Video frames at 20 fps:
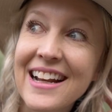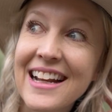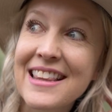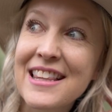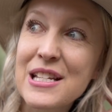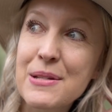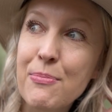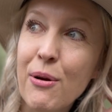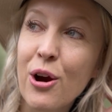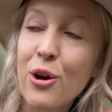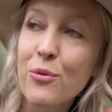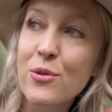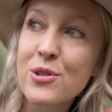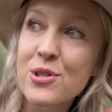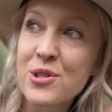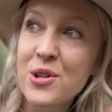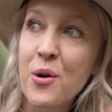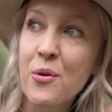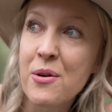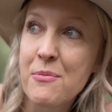and this part was
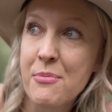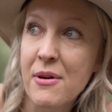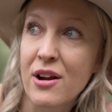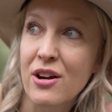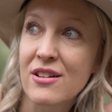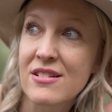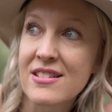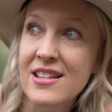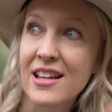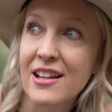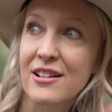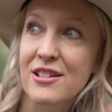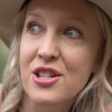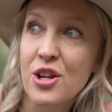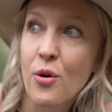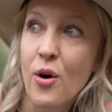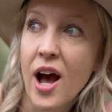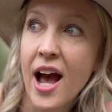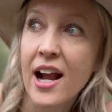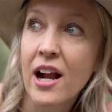so embarrassing.
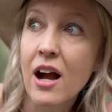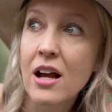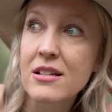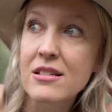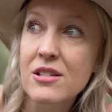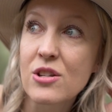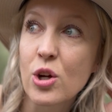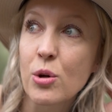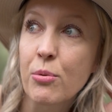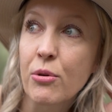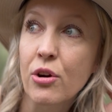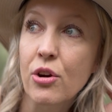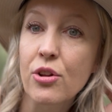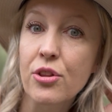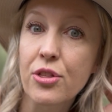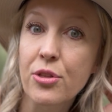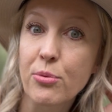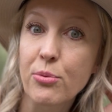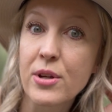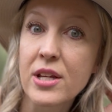So I got sober
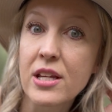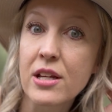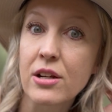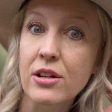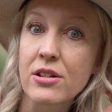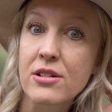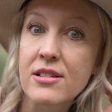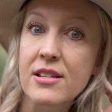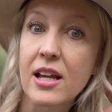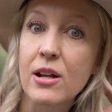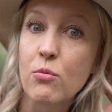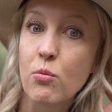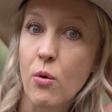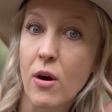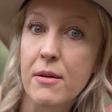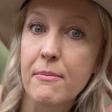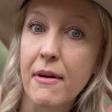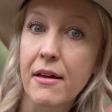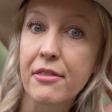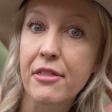3 years and
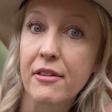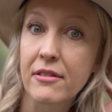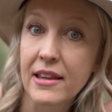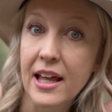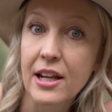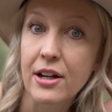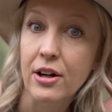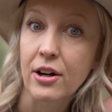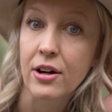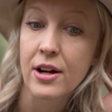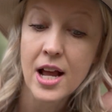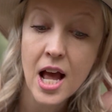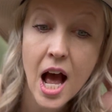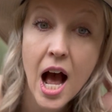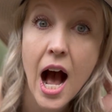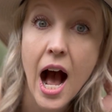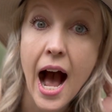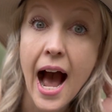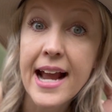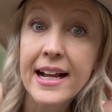1 month later.
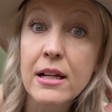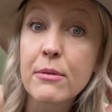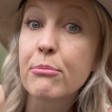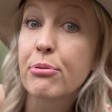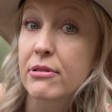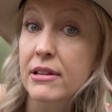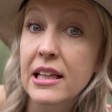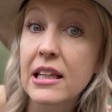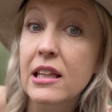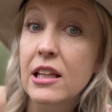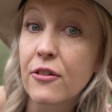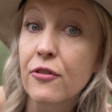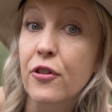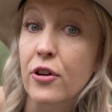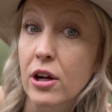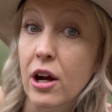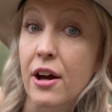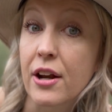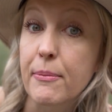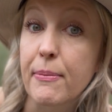I completely
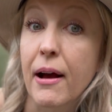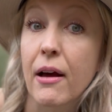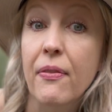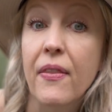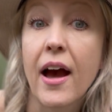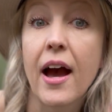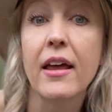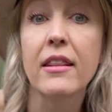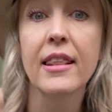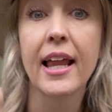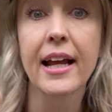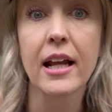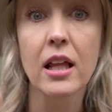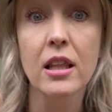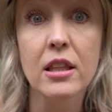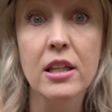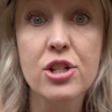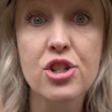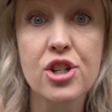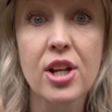forgot about that. Like
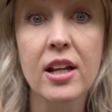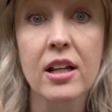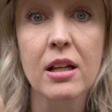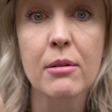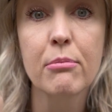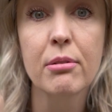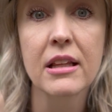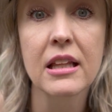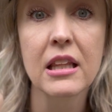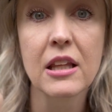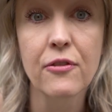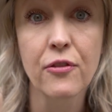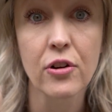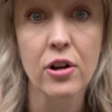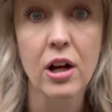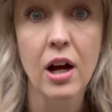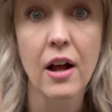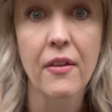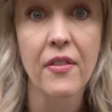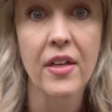legit completely
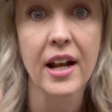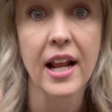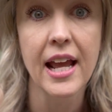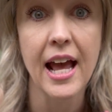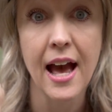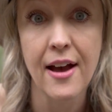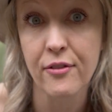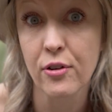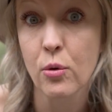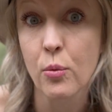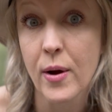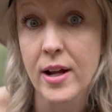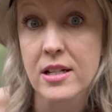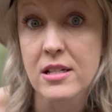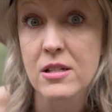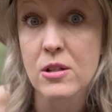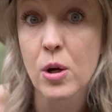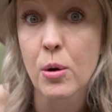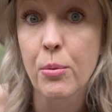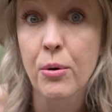forgot that I ever went
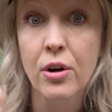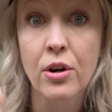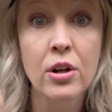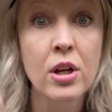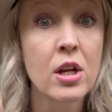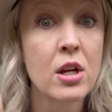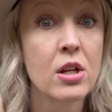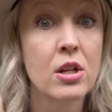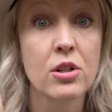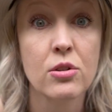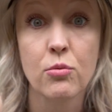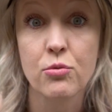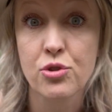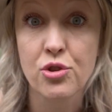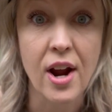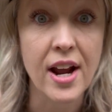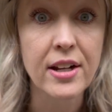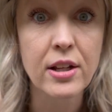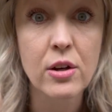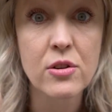sober,
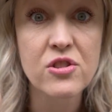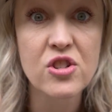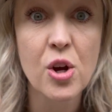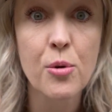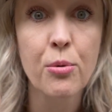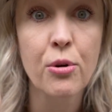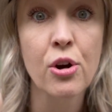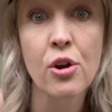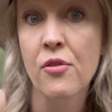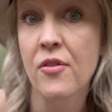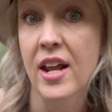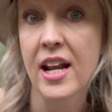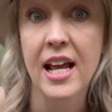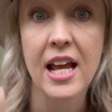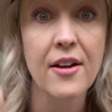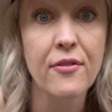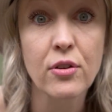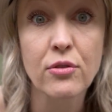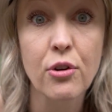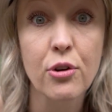tried to go sober, that I
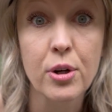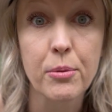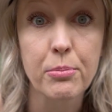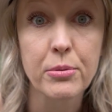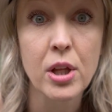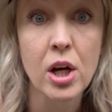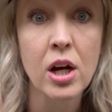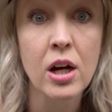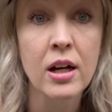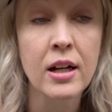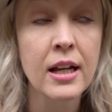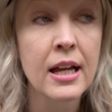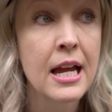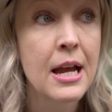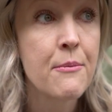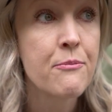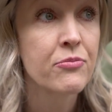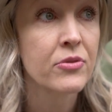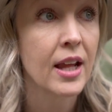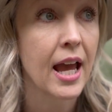ever wrote a blog.
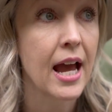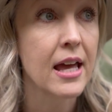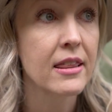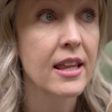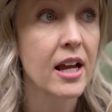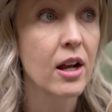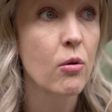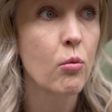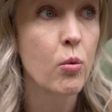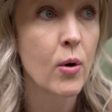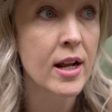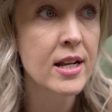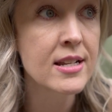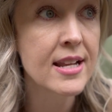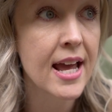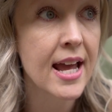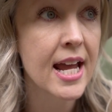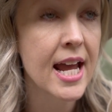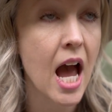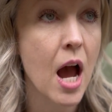And like one
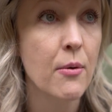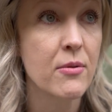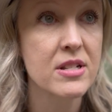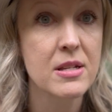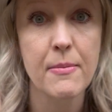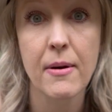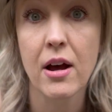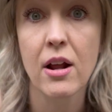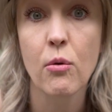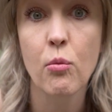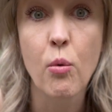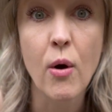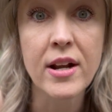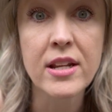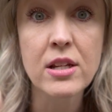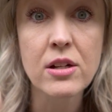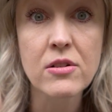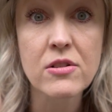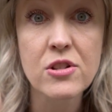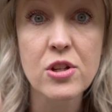day I was about 1
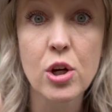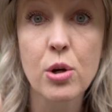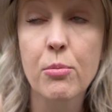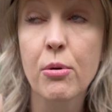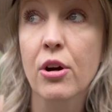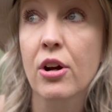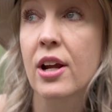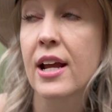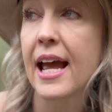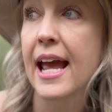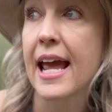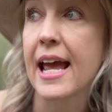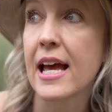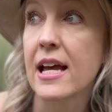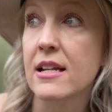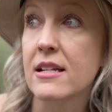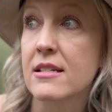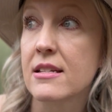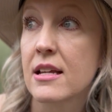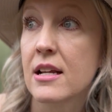year sober,
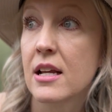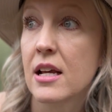and